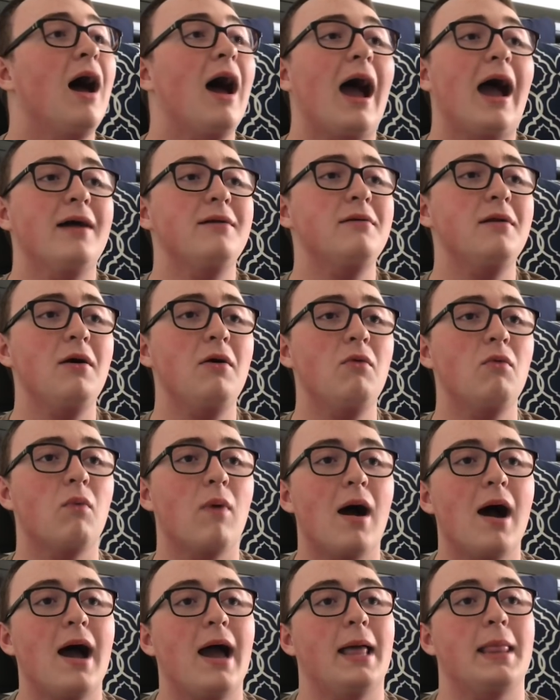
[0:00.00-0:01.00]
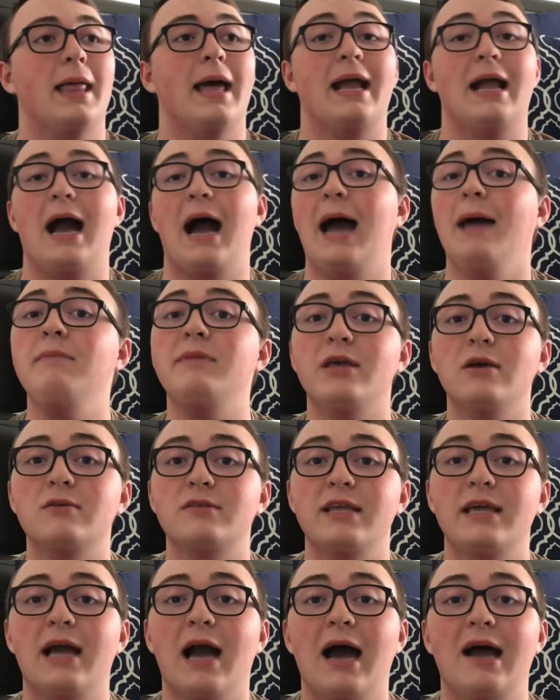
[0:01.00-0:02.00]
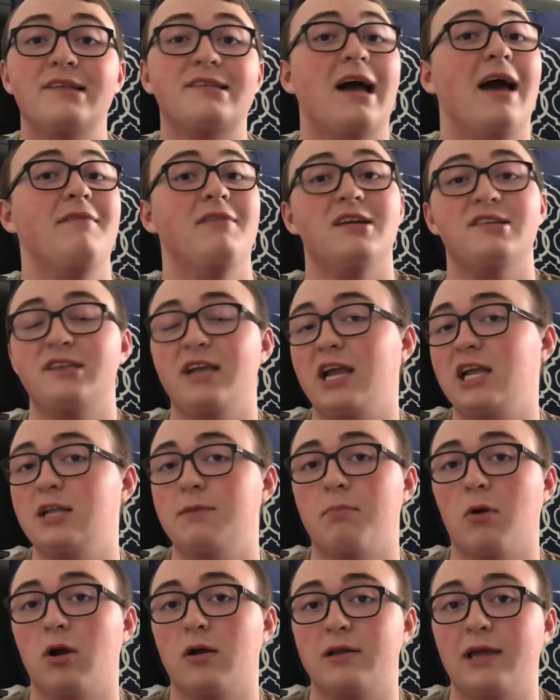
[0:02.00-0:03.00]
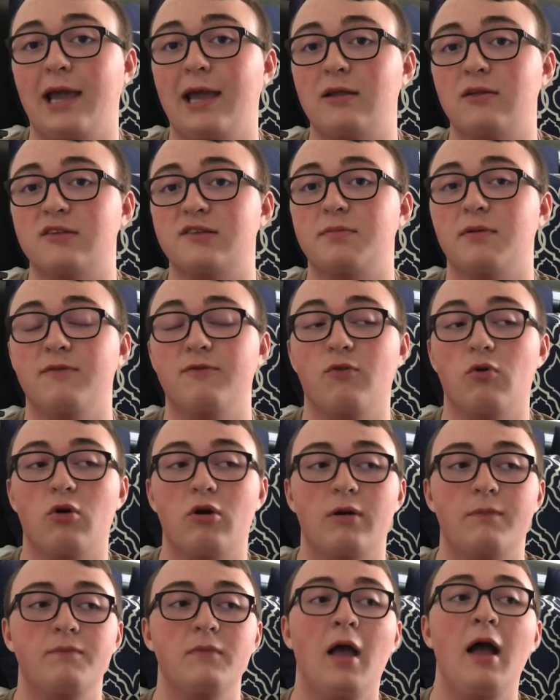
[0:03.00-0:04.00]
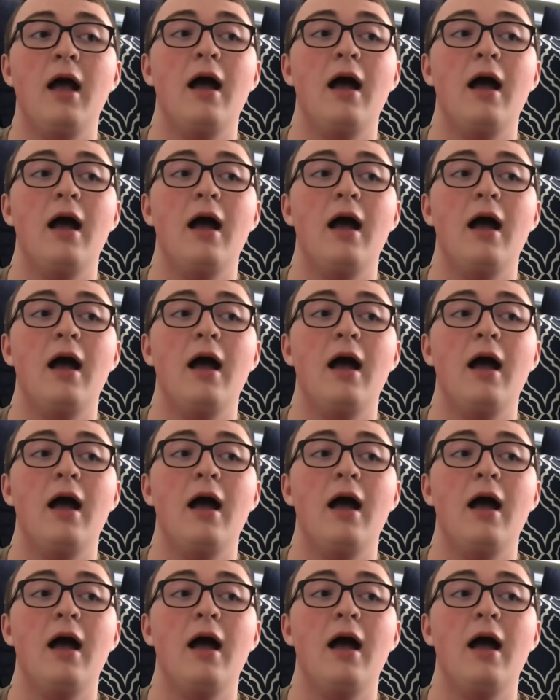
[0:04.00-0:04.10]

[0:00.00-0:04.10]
I don't know why. Like, I'm guilty, guys. I've exchanged burnt candles before.